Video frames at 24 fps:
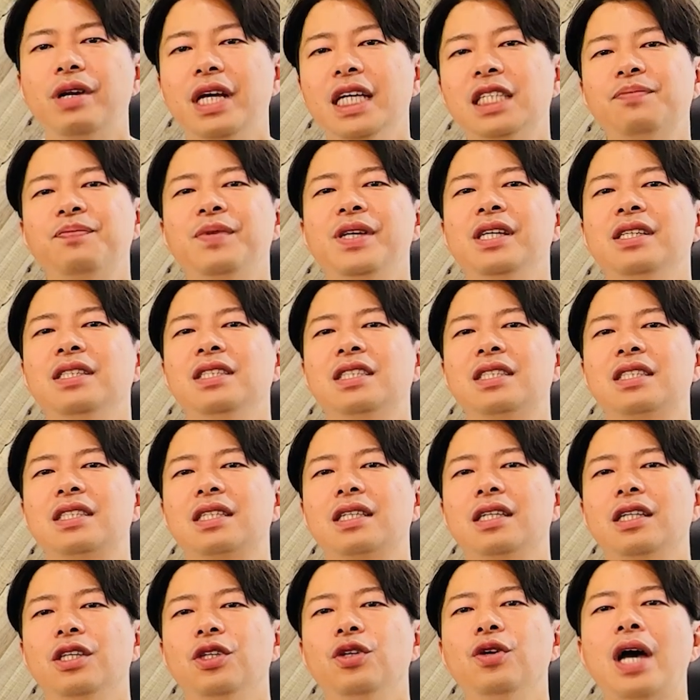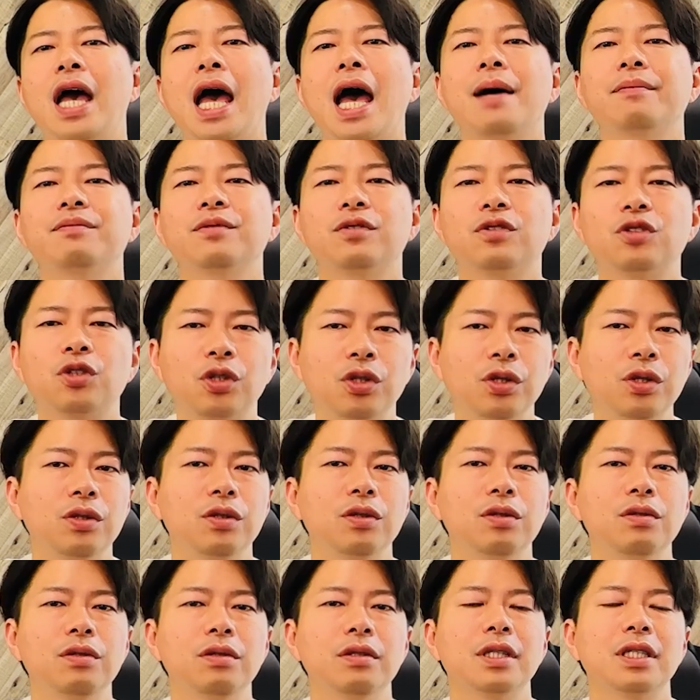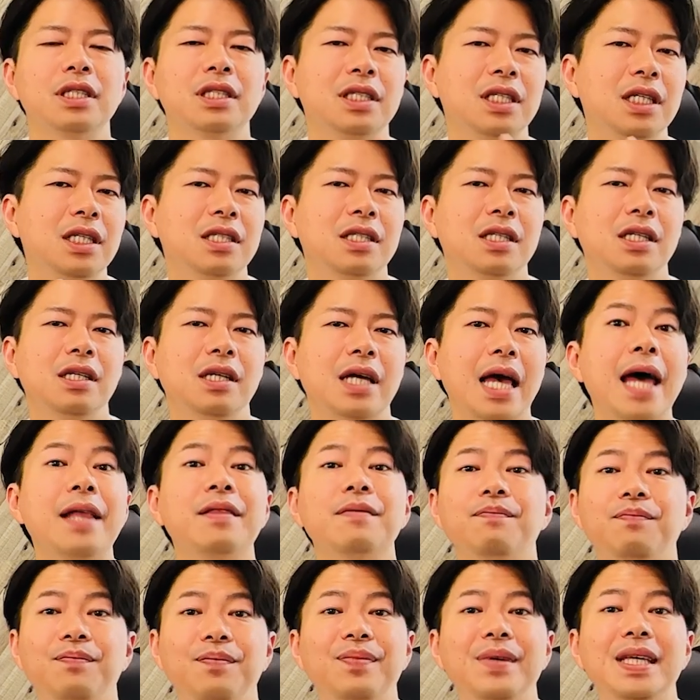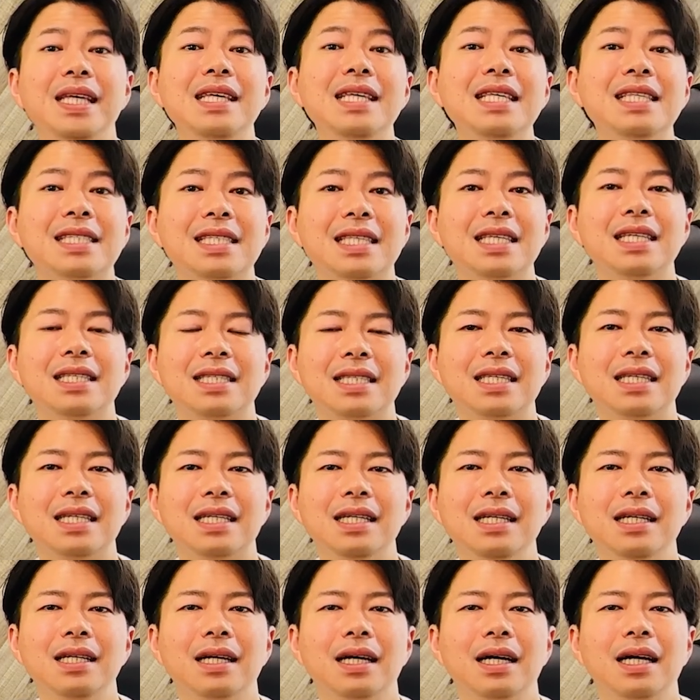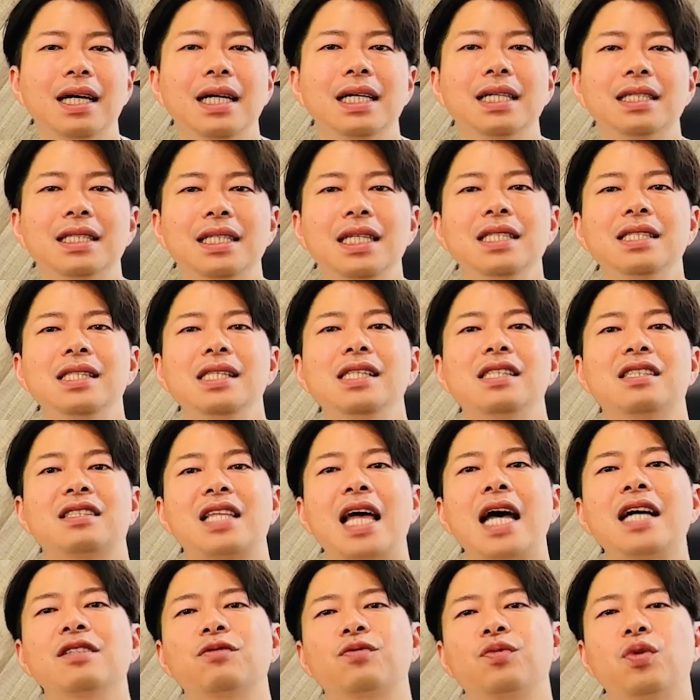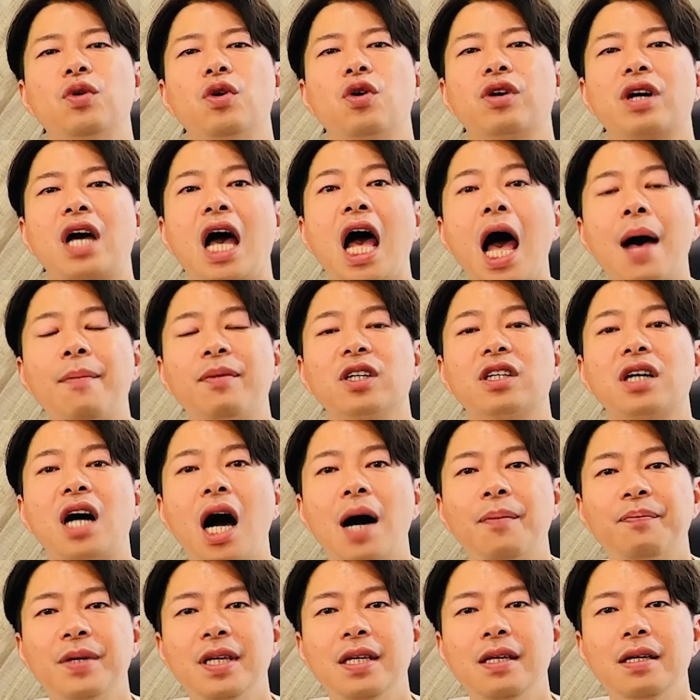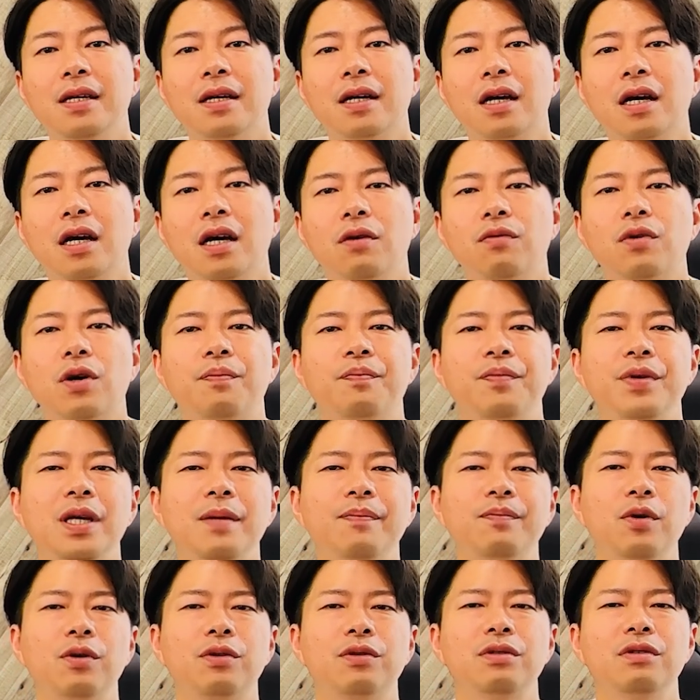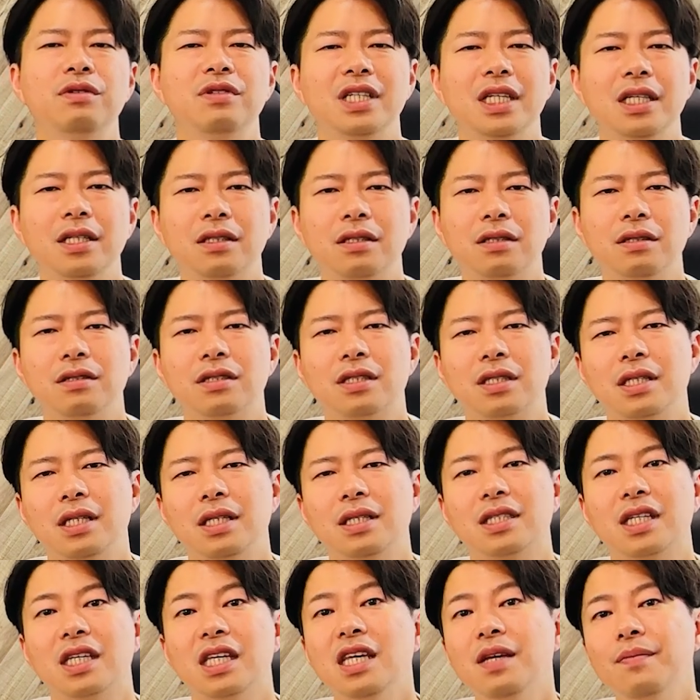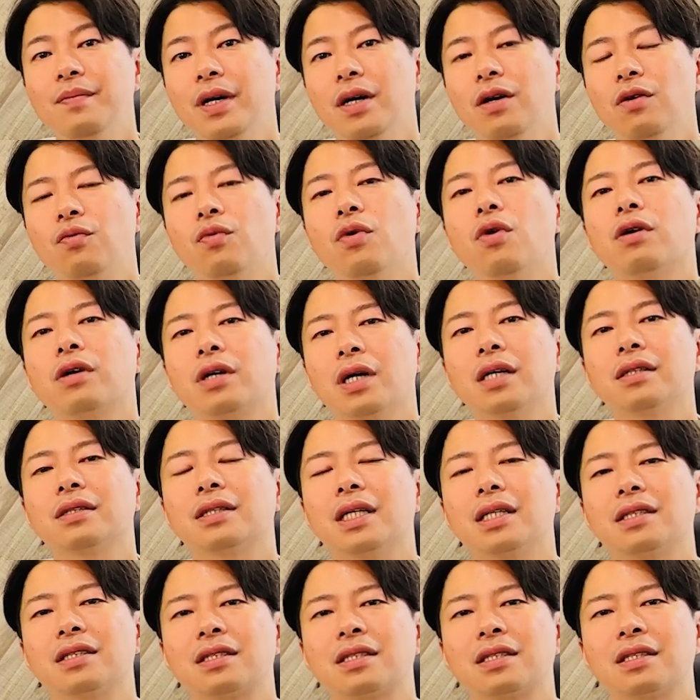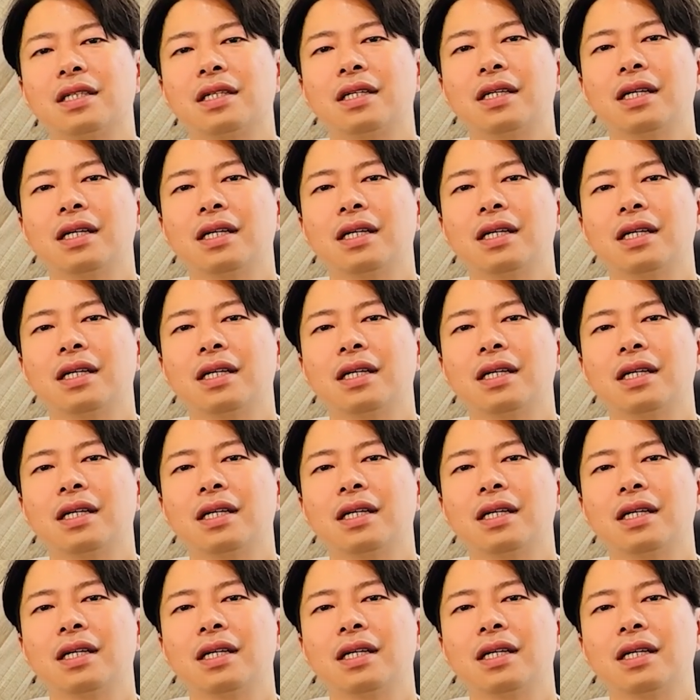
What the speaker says: recipients, you have two CC and BCC. CC stands for carbon copy, for people who need to see the email for context.